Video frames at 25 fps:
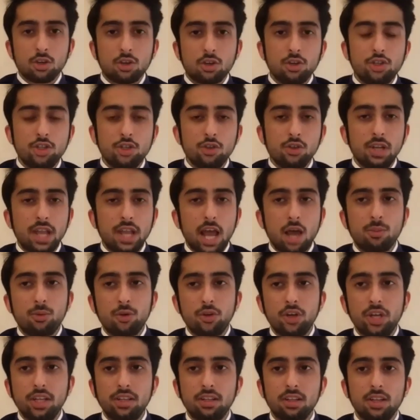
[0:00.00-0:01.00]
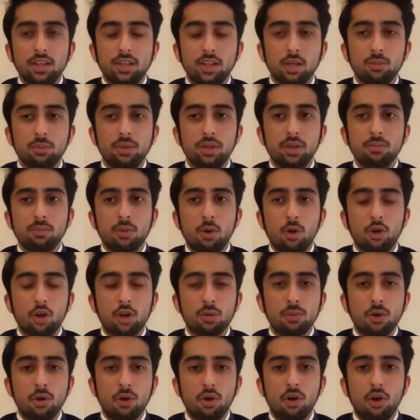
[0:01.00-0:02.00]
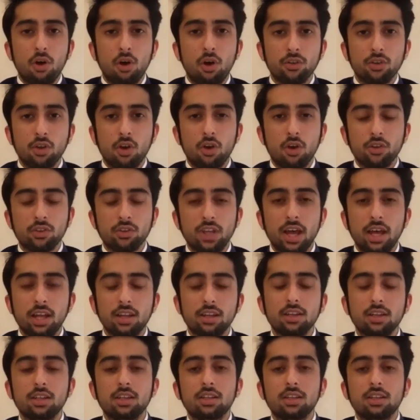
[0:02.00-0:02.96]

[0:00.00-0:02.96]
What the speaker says: could you elaborate a little bit more on that?